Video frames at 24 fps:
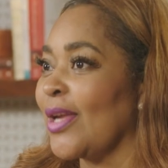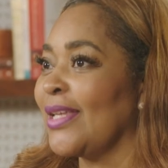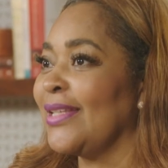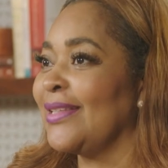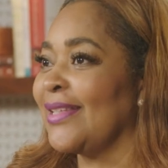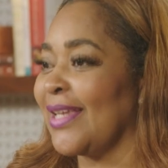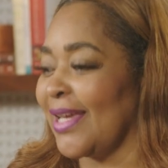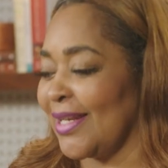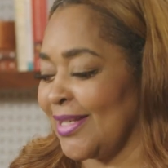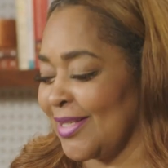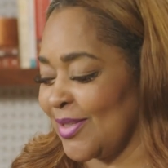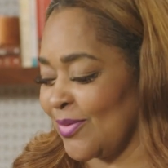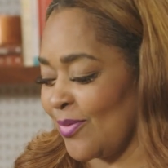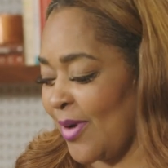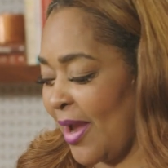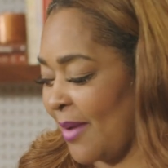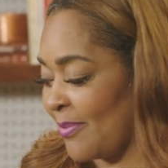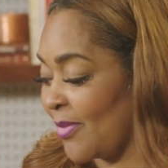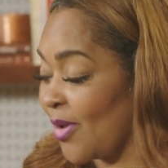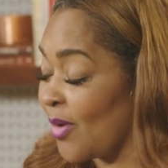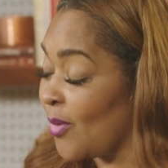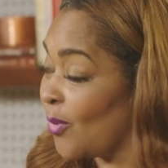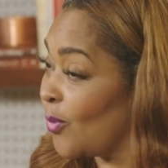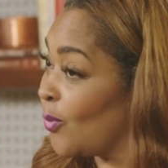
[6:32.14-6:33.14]
a lettuce wrap.
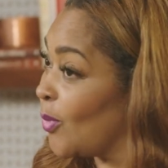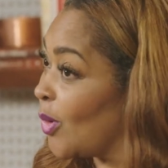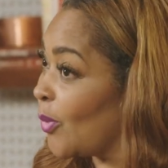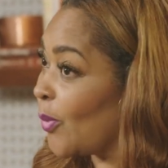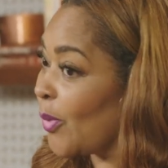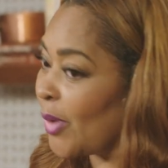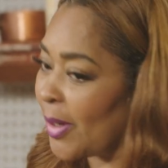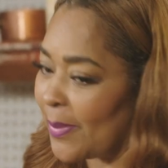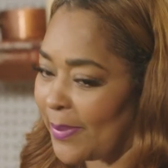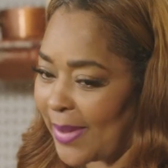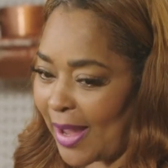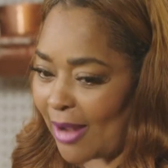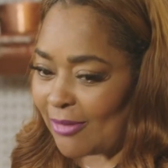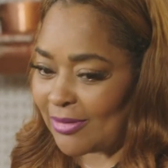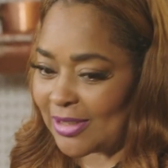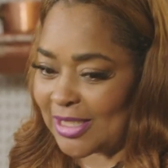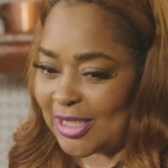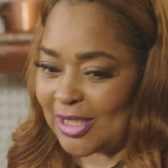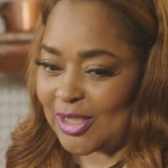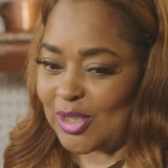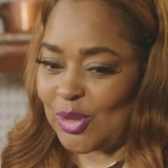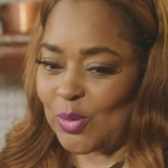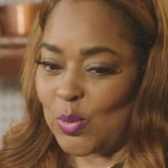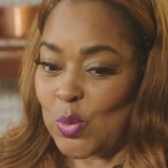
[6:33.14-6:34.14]
What we're about
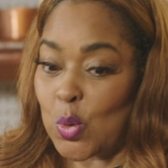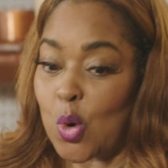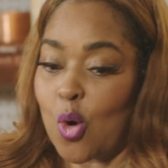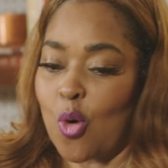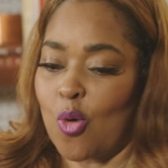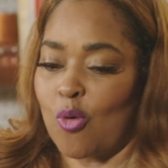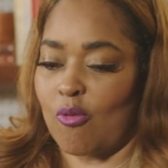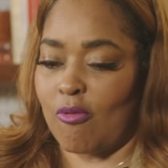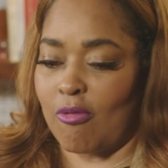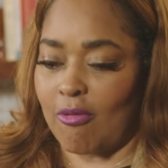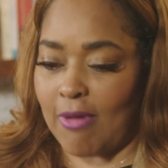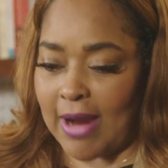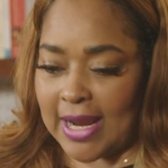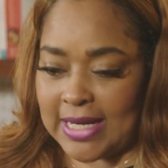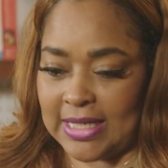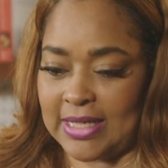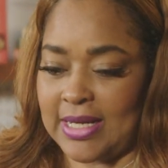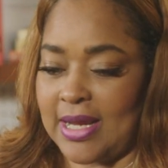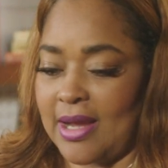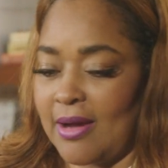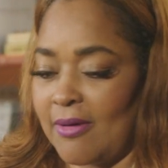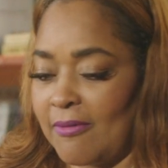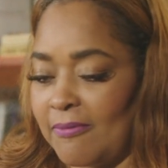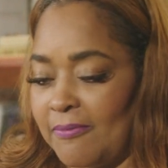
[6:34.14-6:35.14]
to do right
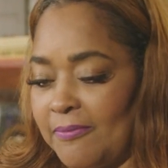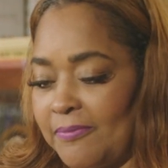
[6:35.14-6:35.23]
now.